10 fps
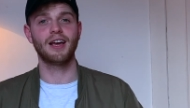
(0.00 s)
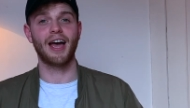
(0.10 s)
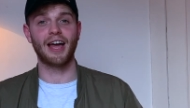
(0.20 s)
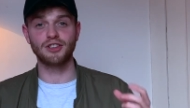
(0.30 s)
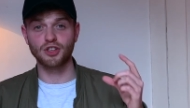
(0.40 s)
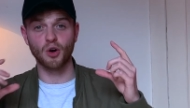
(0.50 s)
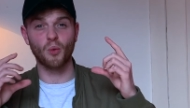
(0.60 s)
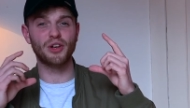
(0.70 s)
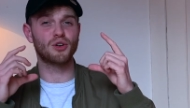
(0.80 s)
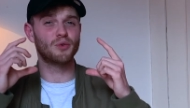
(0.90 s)
and so
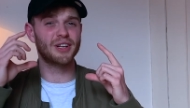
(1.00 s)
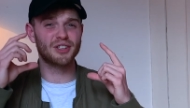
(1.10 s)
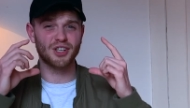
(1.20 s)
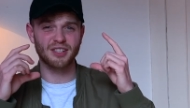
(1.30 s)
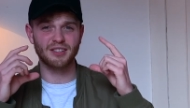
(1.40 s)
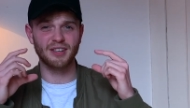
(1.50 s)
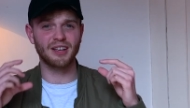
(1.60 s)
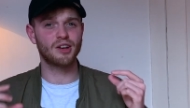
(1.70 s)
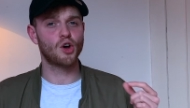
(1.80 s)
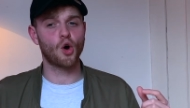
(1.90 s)
when you're readjusting it
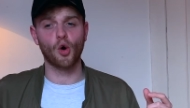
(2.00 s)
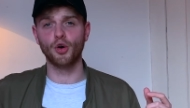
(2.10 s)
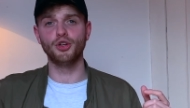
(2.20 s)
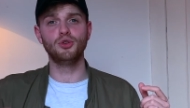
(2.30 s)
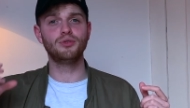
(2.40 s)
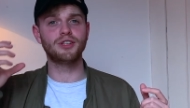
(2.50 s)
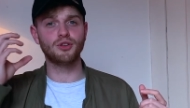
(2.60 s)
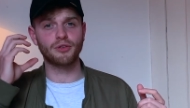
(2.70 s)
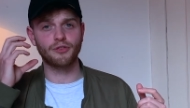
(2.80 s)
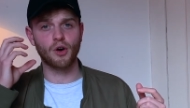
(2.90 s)
or using your
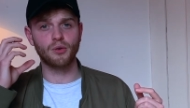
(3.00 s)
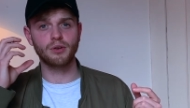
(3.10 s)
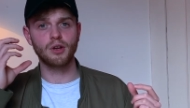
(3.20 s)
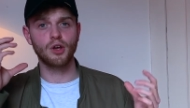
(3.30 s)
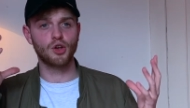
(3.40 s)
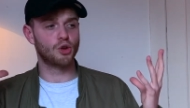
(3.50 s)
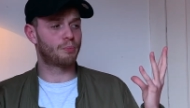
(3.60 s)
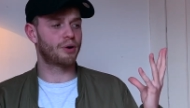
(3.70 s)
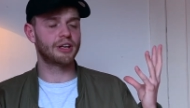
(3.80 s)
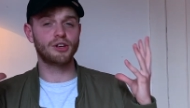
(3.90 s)
phone you're
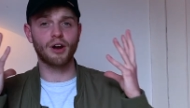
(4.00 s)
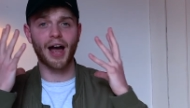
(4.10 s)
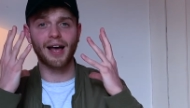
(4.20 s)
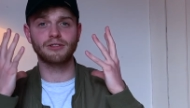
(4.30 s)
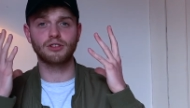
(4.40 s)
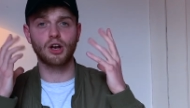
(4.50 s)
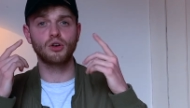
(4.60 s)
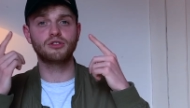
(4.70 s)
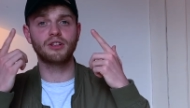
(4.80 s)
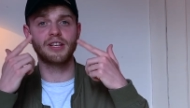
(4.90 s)
putting your hands
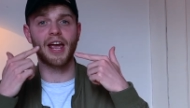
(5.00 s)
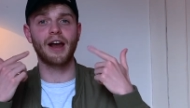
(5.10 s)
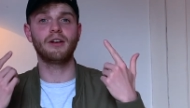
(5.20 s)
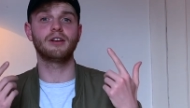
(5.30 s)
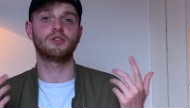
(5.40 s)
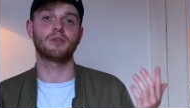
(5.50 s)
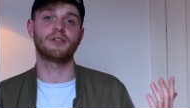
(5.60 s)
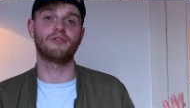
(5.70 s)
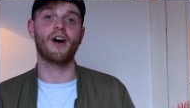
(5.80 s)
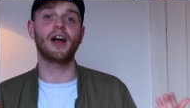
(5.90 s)
close to the areas where the
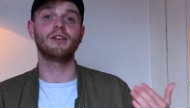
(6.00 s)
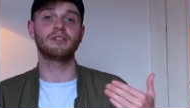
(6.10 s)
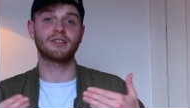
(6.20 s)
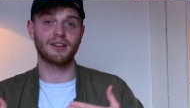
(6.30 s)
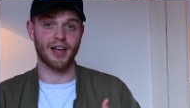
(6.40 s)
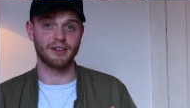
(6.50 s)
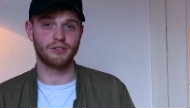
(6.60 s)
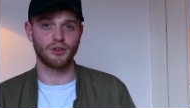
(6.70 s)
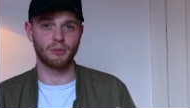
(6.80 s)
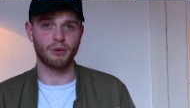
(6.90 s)
virus can enter
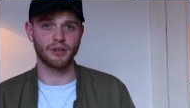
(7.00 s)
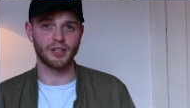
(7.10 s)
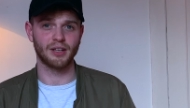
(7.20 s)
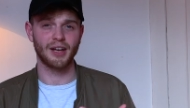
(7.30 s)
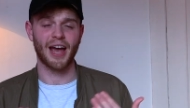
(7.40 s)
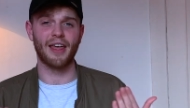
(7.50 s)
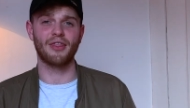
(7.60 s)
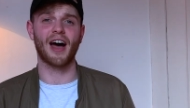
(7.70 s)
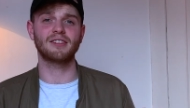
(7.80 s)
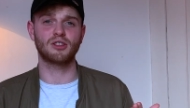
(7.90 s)
your body, and
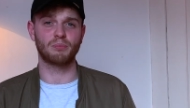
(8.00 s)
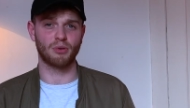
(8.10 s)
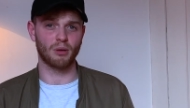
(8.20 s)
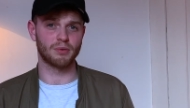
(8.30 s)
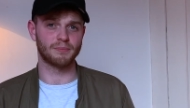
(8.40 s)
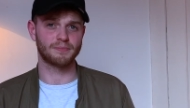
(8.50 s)
that's the problem.